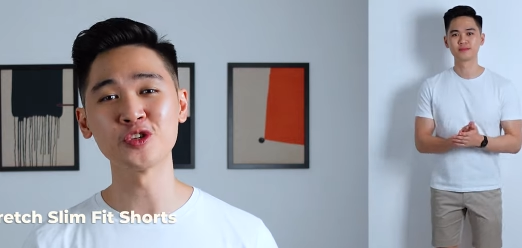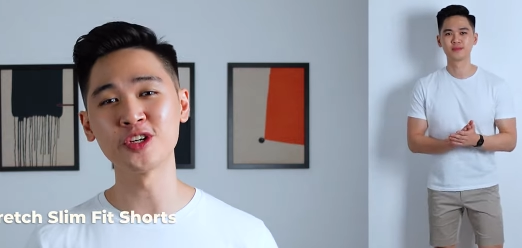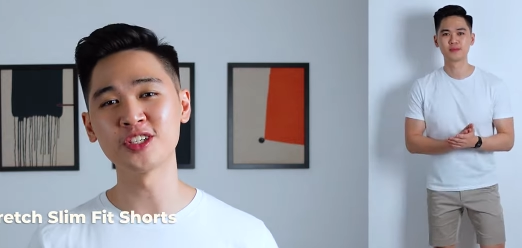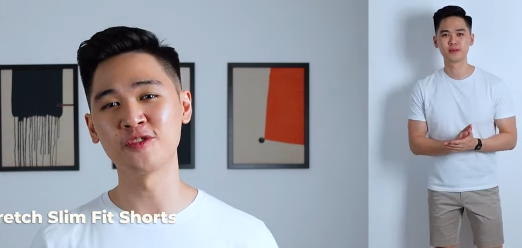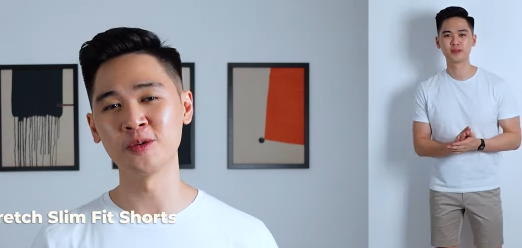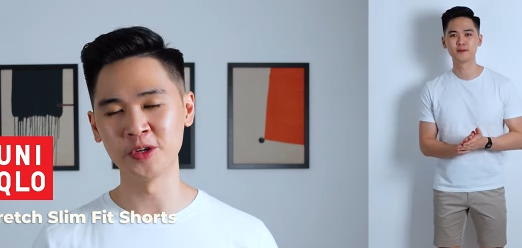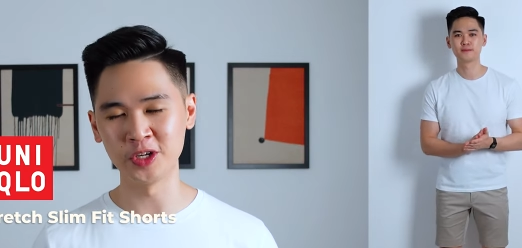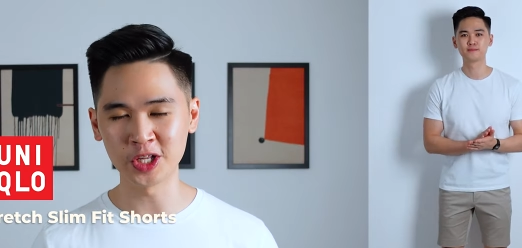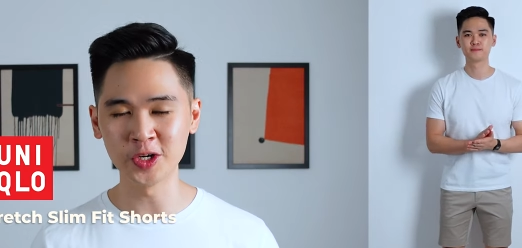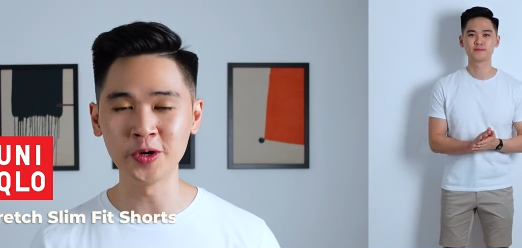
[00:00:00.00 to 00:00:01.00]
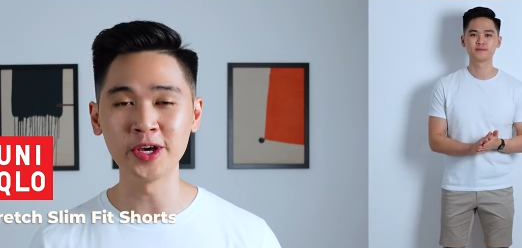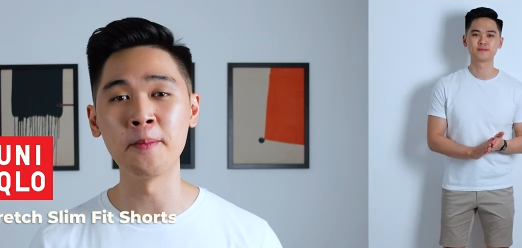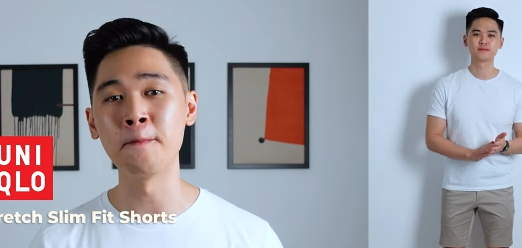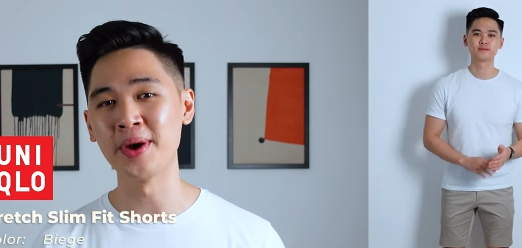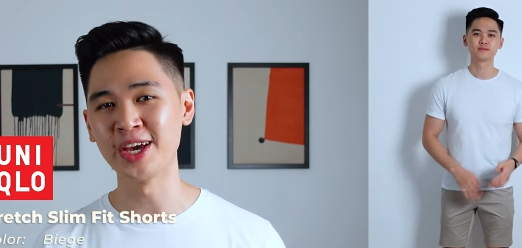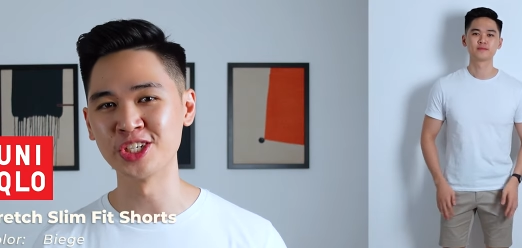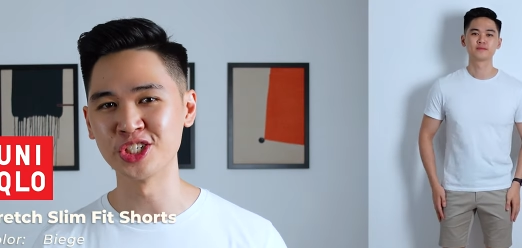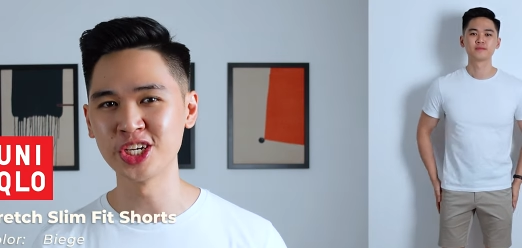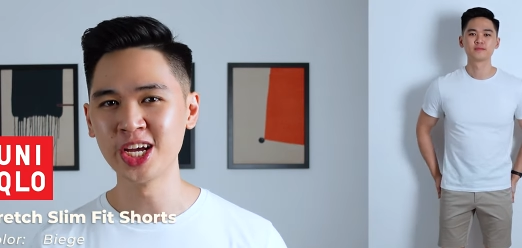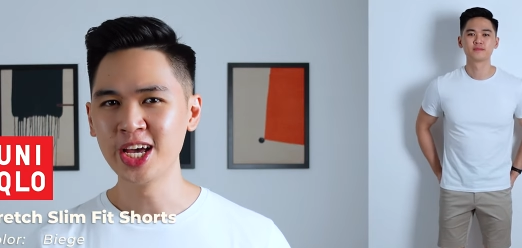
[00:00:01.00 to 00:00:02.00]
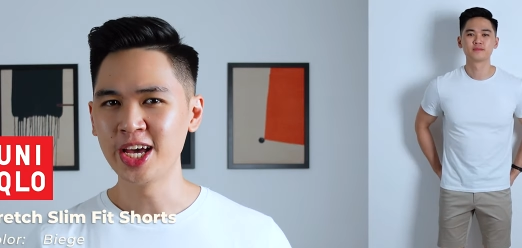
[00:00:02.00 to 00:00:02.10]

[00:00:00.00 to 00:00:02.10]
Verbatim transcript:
Speaker 1: Shorts from Uniqlo in beige.